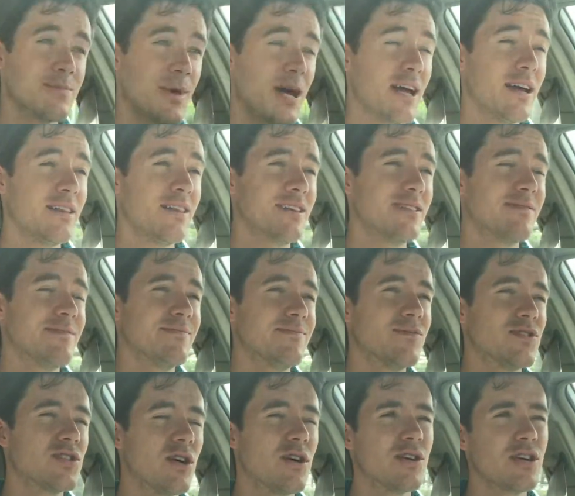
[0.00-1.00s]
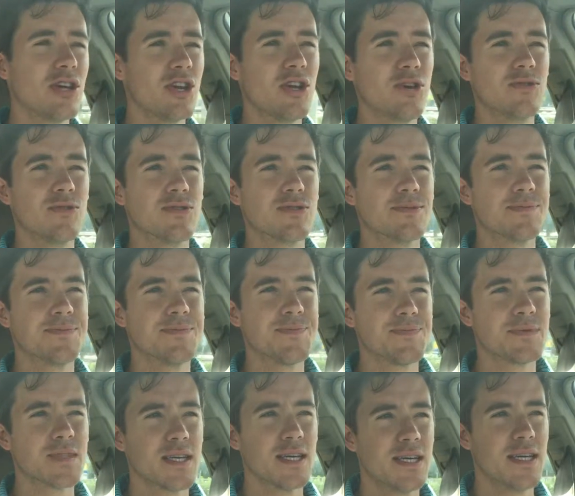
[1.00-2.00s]
smiling. It's all good news.
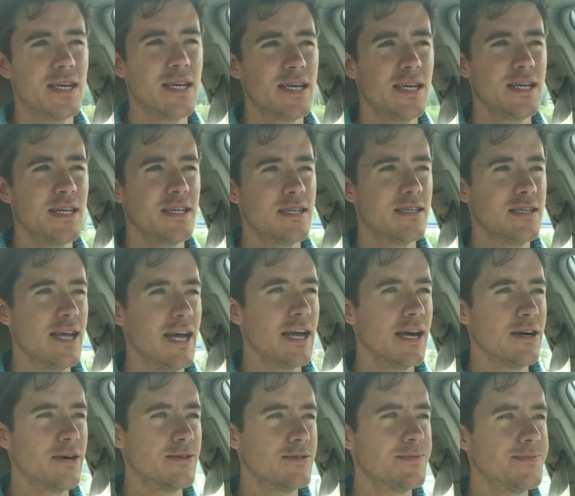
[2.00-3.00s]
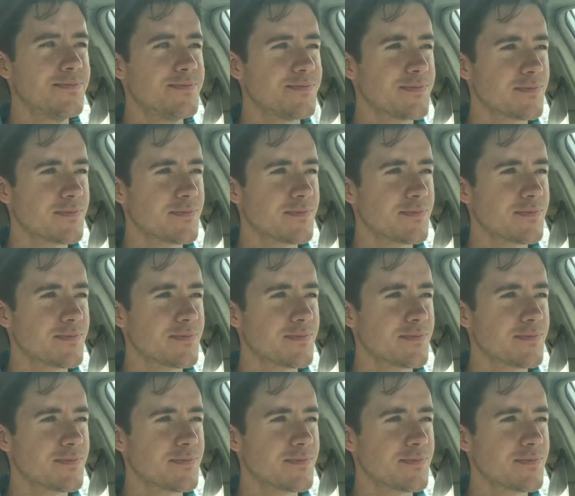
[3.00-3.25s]
Now,